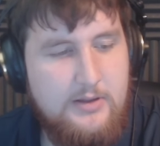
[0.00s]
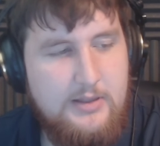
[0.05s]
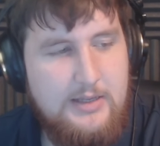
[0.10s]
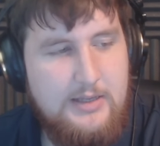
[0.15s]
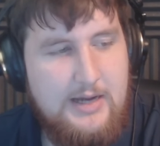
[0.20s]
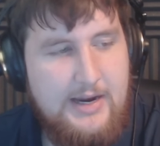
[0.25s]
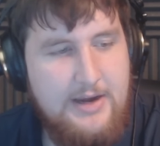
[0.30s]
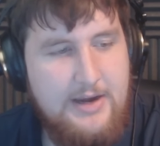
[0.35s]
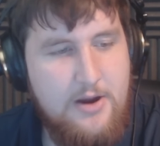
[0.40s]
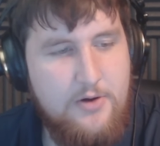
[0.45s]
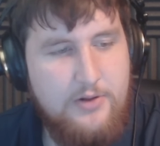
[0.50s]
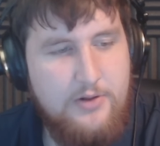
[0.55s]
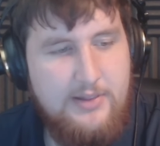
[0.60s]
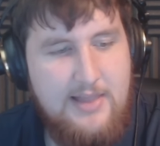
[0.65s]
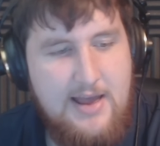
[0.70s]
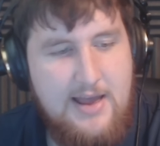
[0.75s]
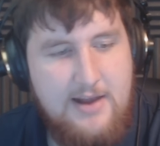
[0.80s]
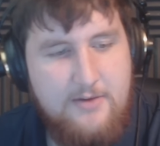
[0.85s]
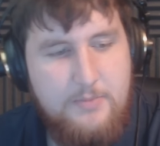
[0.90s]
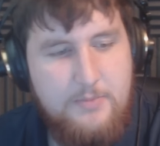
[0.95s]
I know a
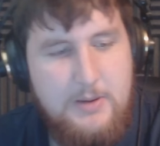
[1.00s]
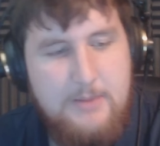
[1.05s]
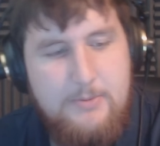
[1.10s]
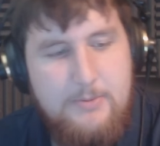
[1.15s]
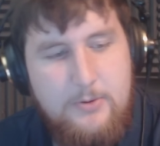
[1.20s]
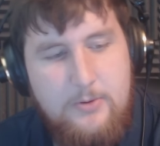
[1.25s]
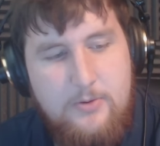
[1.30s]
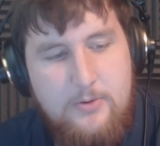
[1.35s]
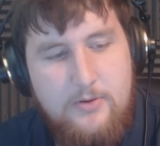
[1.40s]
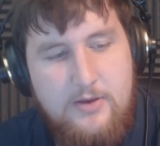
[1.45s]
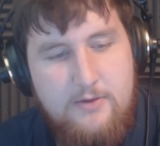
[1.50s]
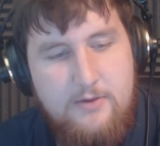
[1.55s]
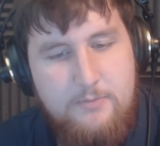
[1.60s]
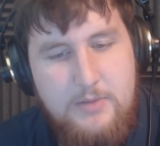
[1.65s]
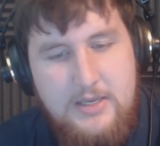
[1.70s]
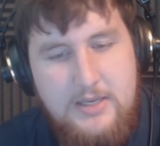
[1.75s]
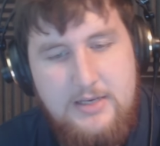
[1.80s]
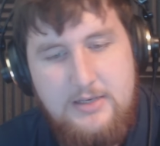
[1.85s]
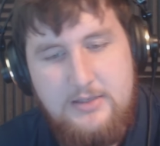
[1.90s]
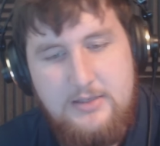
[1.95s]
lot of people have
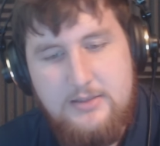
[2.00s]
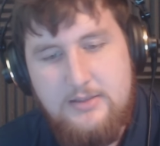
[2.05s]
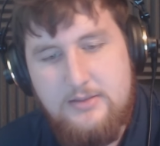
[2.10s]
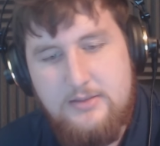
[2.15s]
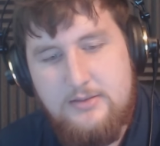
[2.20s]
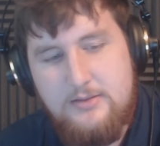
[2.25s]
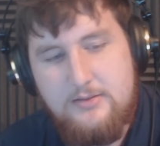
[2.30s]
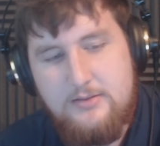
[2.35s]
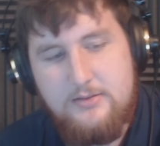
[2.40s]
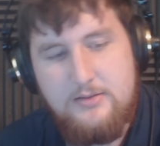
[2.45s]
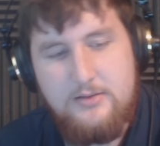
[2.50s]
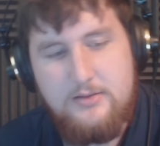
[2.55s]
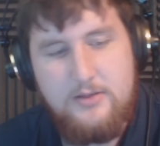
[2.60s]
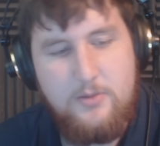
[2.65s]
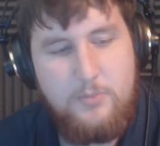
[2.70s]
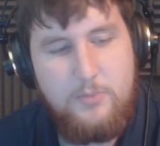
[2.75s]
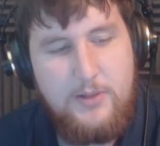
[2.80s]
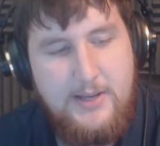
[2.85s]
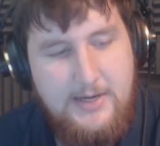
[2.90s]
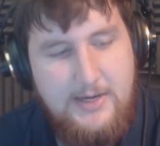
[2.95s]
been
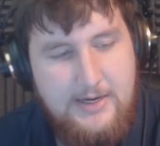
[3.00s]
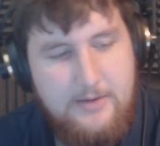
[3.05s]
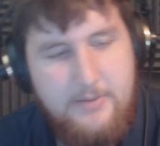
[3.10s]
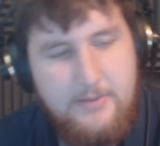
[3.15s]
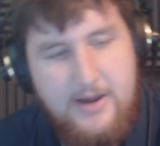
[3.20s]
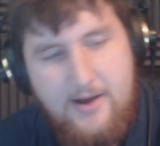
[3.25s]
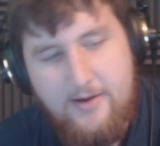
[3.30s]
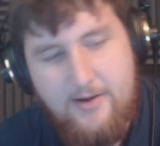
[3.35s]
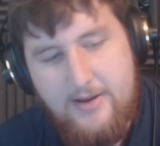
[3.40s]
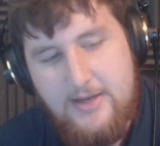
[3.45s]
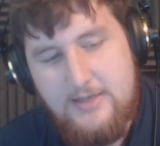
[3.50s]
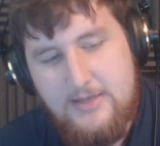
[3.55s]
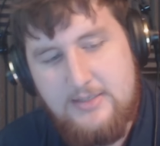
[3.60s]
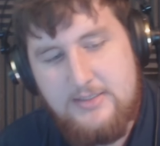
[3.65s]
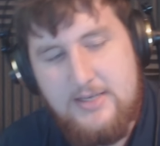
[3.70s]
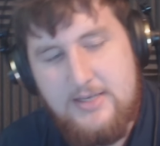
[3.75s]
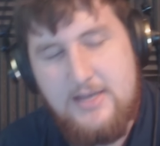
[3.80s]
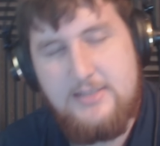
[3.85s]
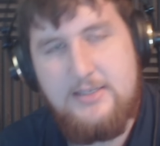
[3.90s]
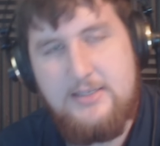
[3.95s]
complaining about and
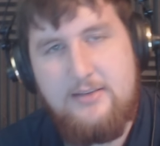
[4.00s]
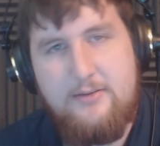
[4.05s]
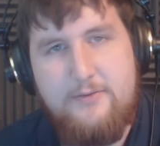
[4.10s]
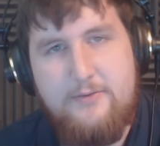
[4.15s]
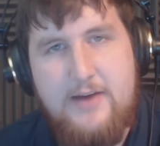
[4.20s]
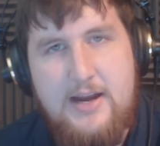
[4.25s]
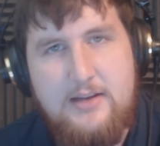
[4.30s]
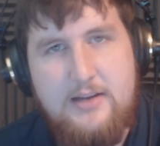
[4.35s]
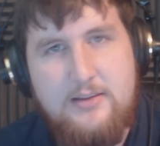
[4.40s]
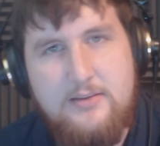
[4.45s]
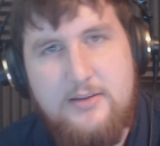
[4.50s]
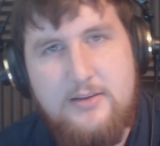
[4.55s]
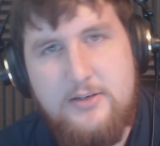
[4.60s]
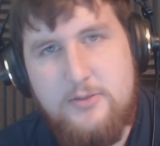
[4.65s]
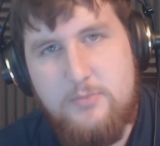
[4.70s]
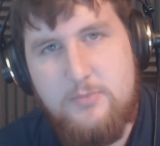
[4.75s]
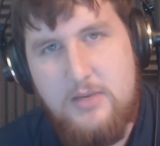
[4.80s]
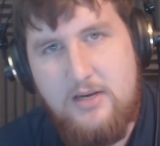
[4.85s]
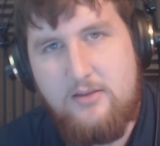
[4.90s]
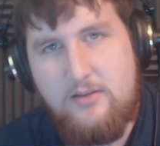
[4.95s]
discussing the fact that
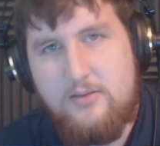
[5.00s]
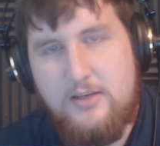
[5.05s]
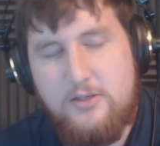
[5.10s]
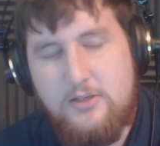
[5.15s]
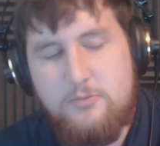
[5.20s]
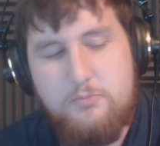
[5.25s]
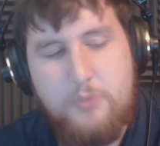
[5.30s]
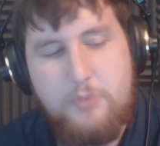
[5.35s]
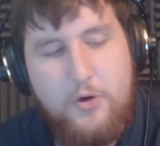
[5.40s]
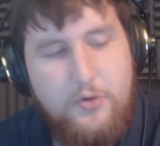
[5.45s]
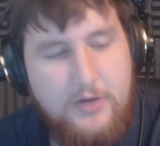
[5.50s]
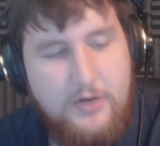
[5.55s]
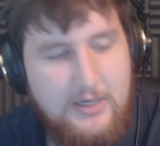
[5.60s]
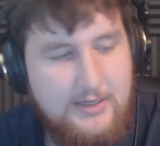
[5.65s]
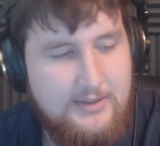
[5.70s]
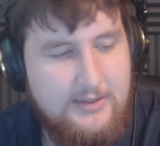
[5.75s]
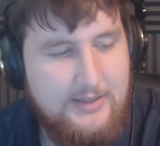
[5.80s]
there's many things broken in the